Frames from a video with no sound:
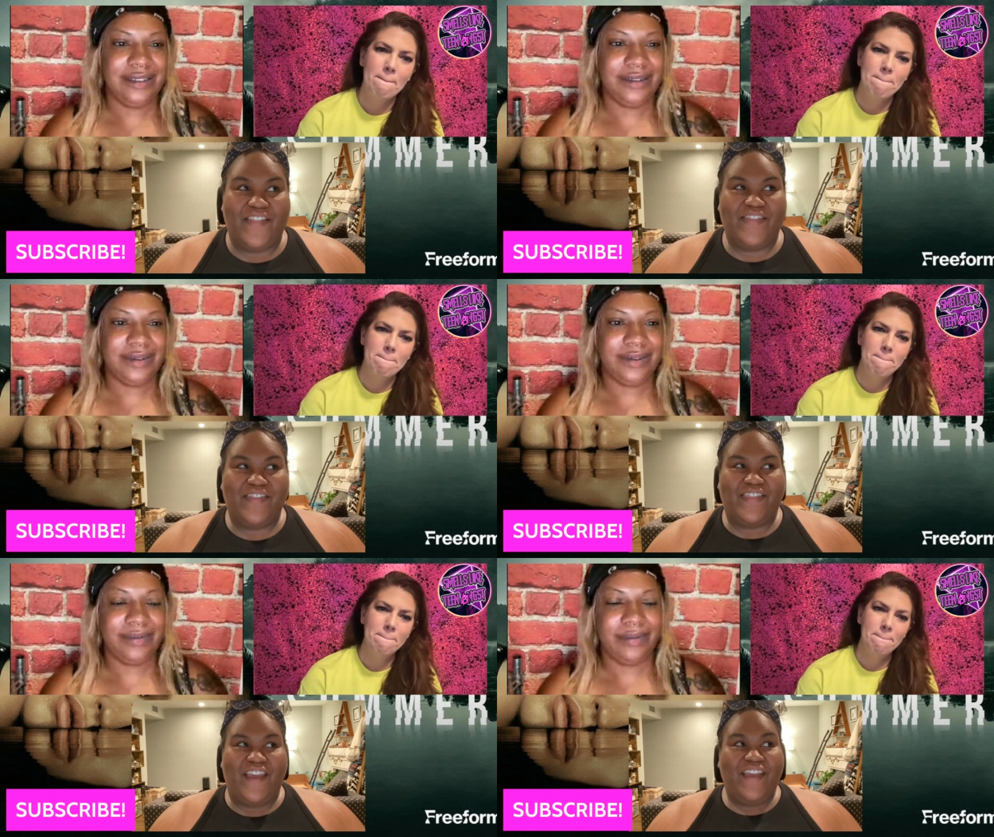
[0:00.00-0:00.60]

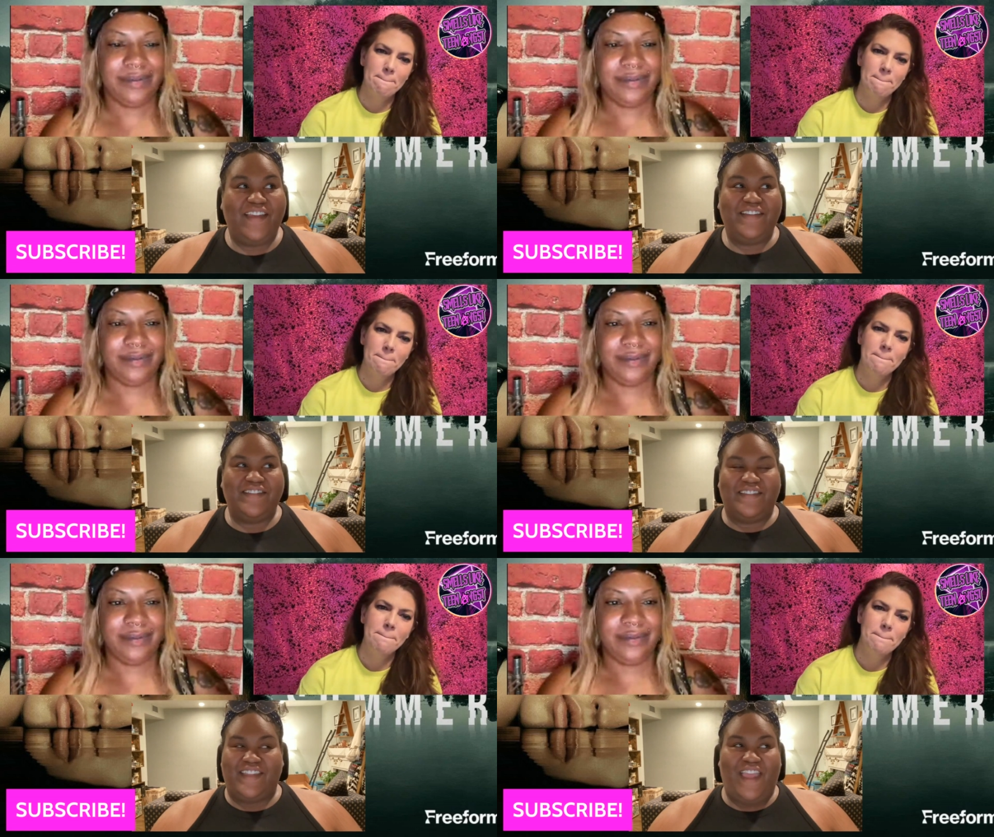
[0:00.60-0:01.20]
Speaker 1: they
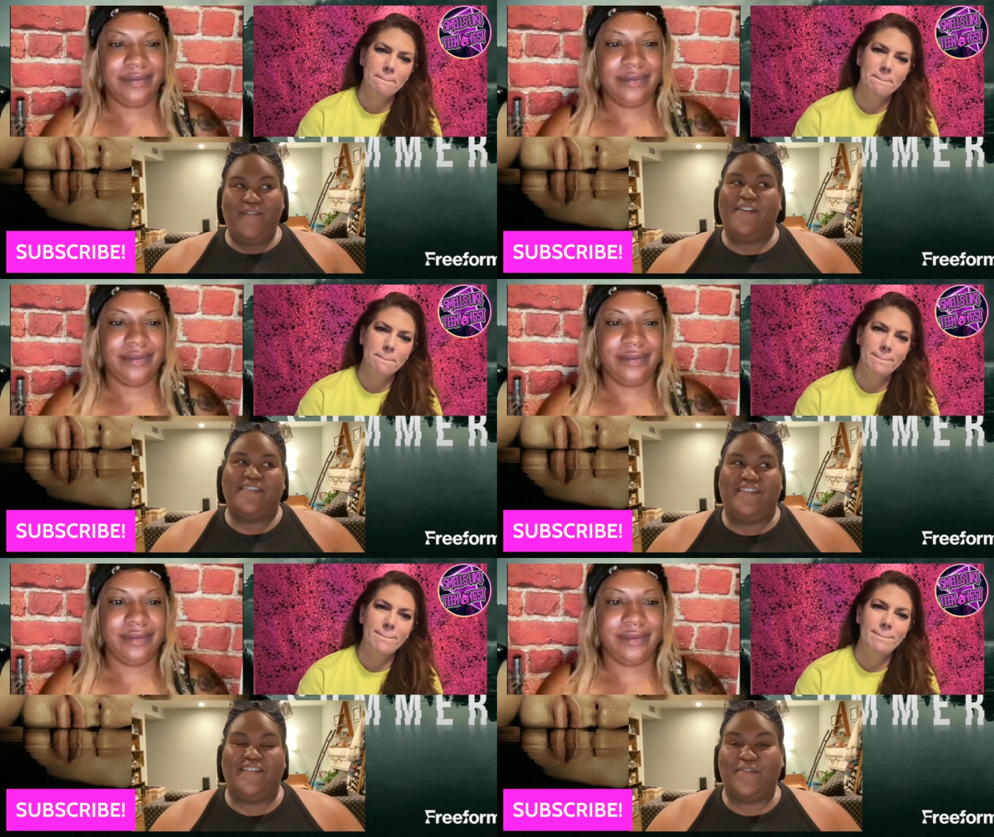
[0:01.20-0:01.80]
gave us
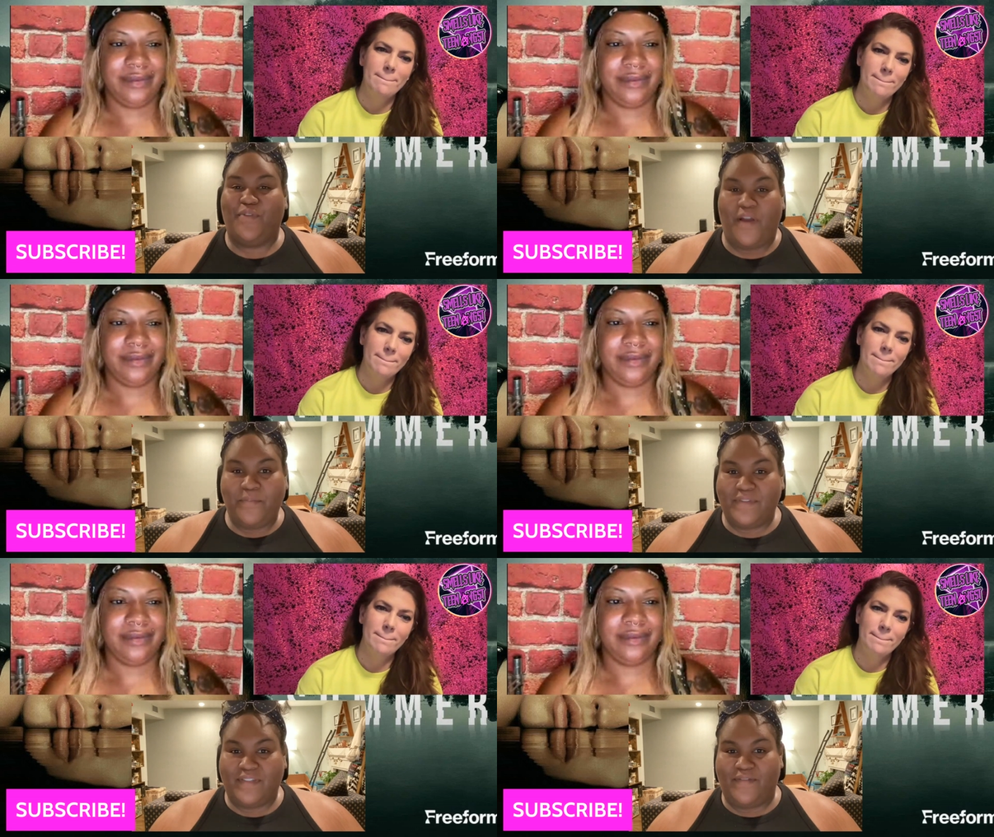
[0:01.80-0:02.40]
these crumbs
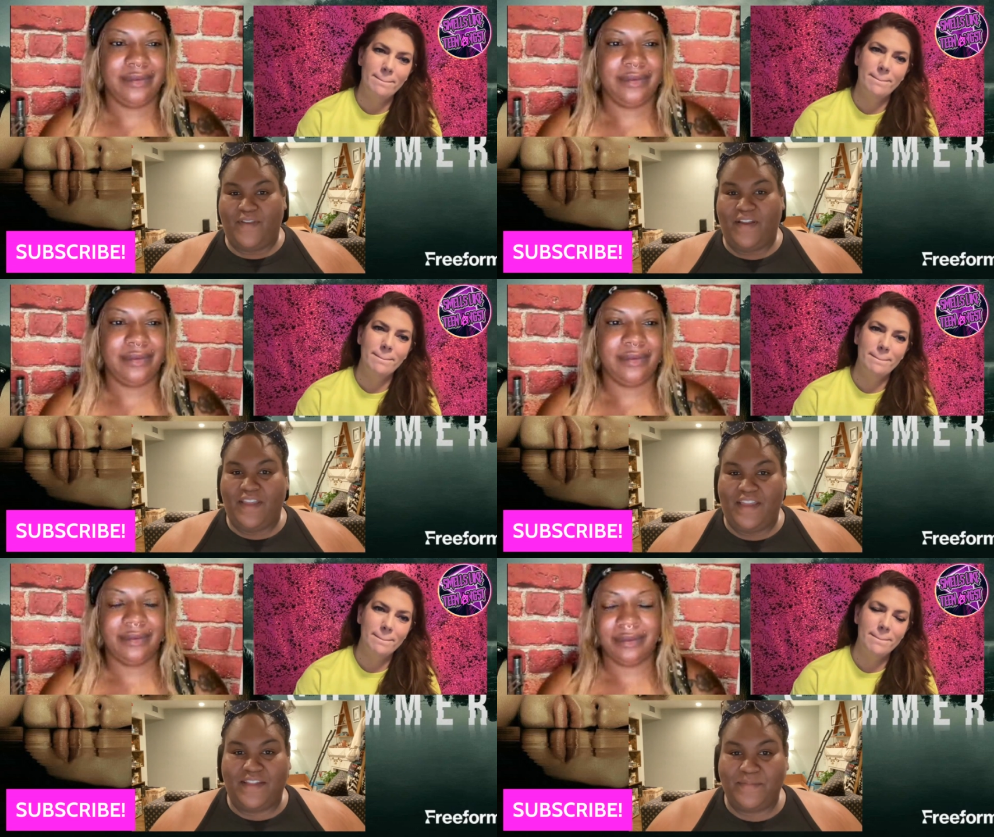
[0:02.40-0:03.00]
at the very
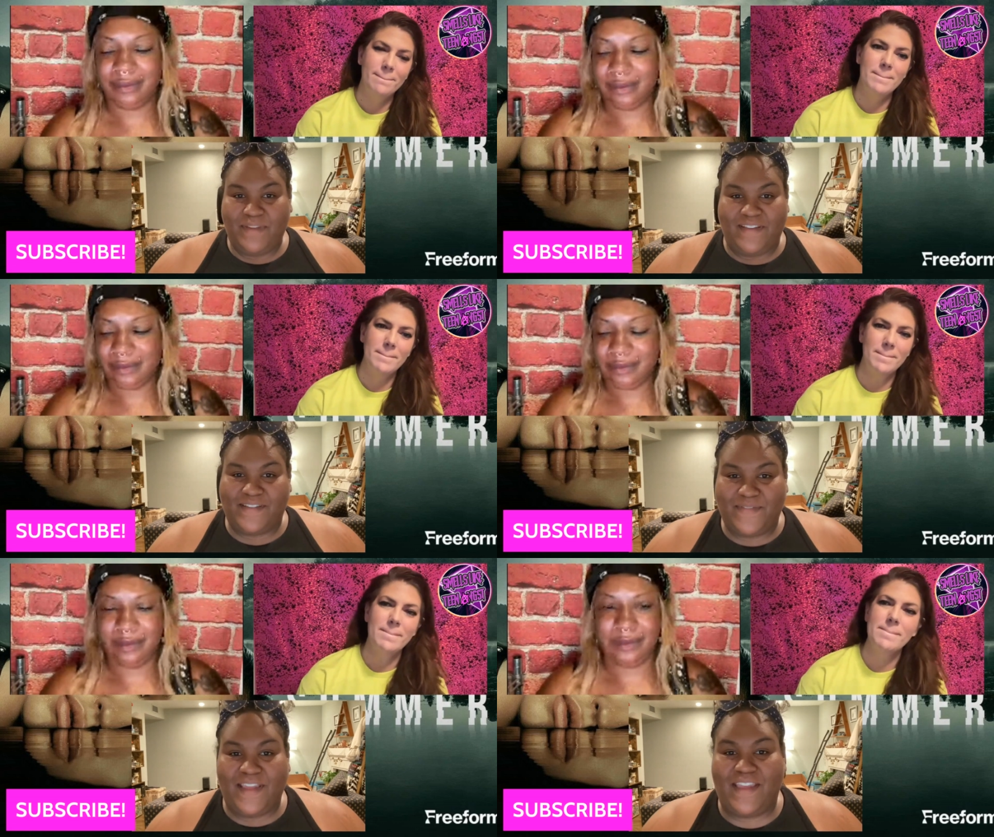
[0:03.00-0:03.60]
end, because
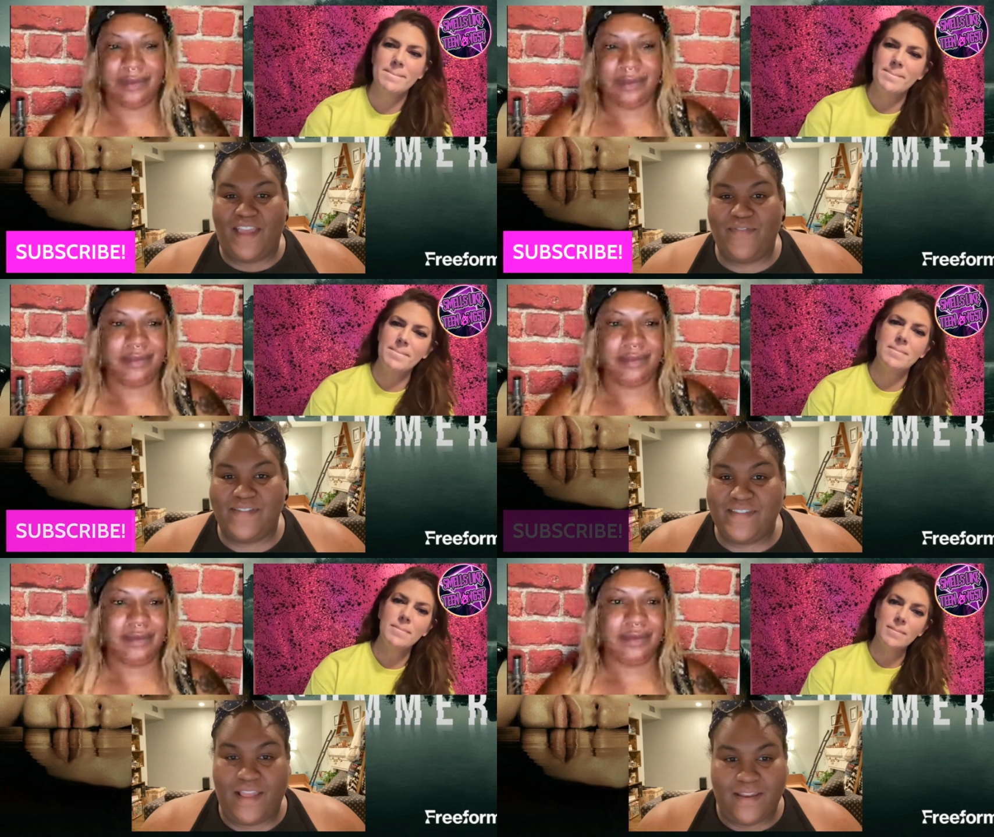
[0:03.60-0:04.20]
if they gave
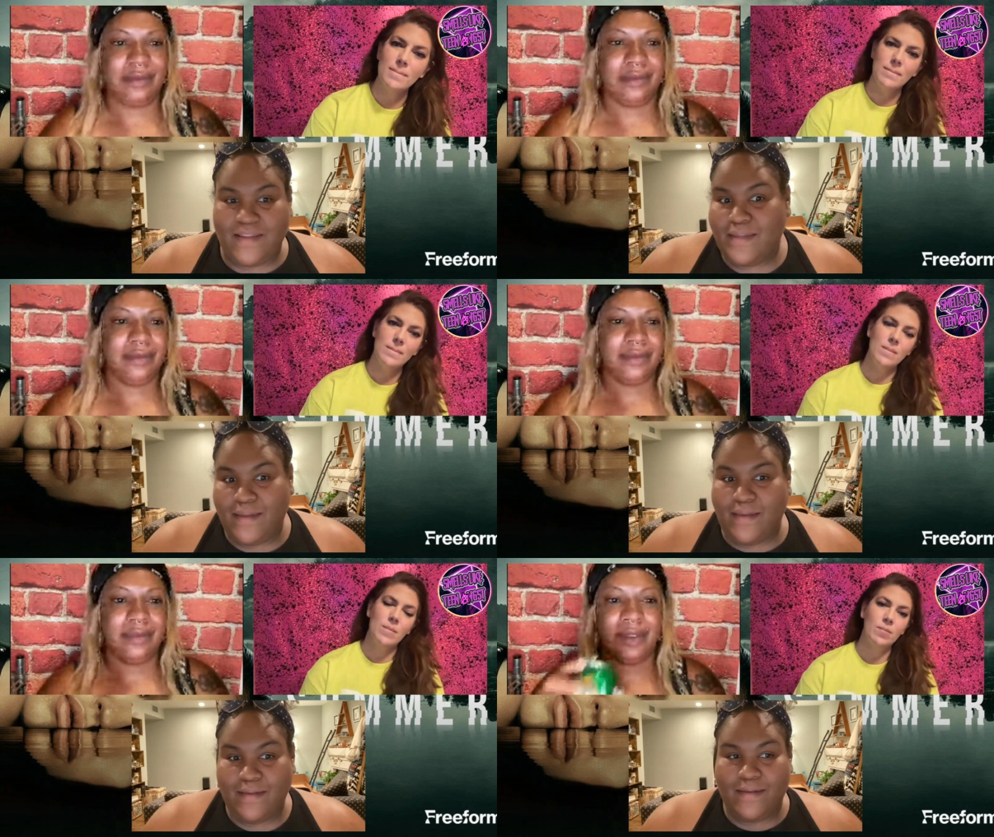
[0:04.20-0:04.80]
us
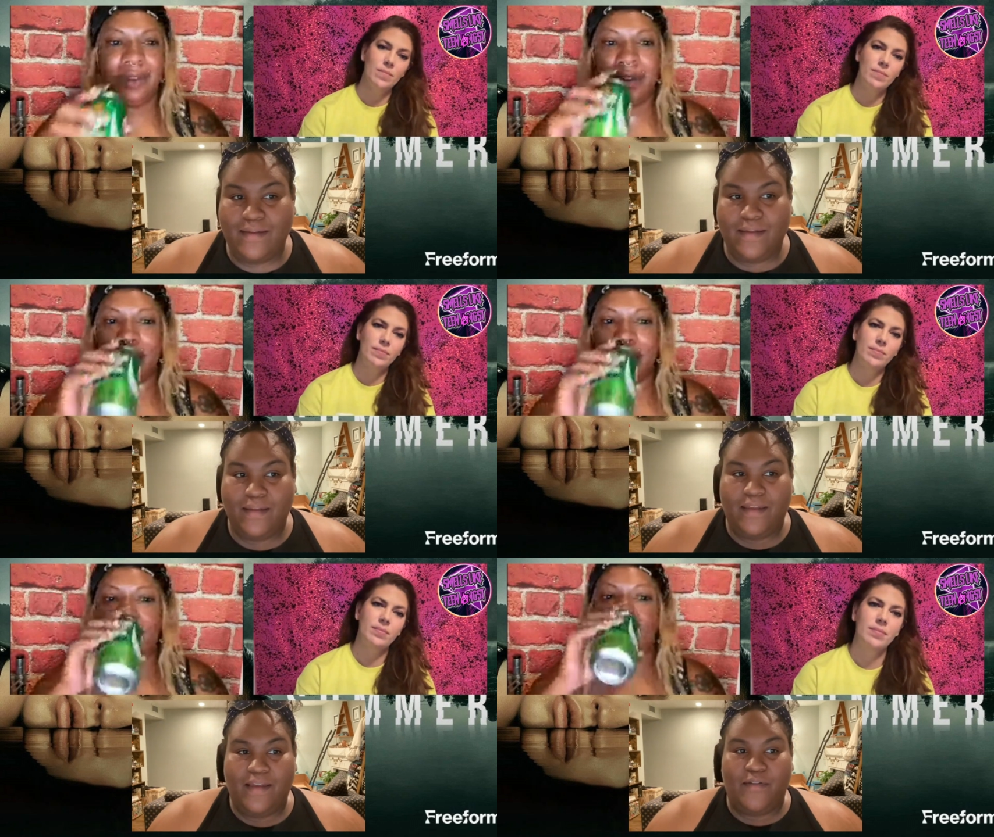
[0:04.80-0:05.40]
anything,
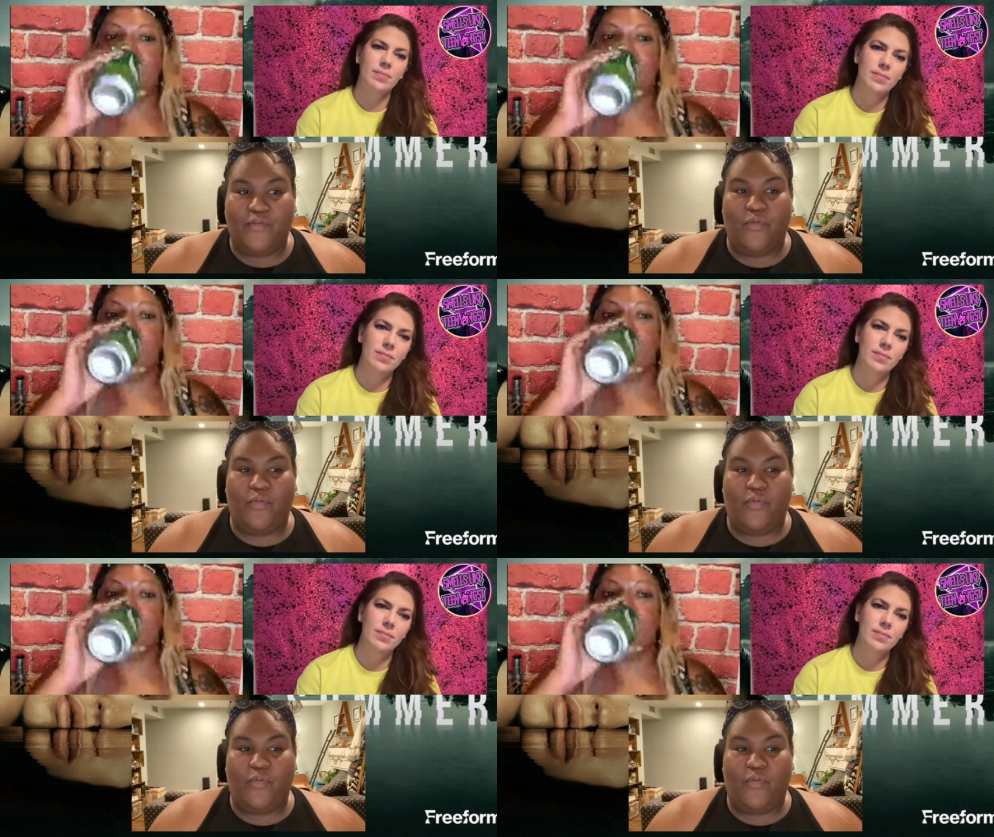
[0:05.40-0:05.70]
well,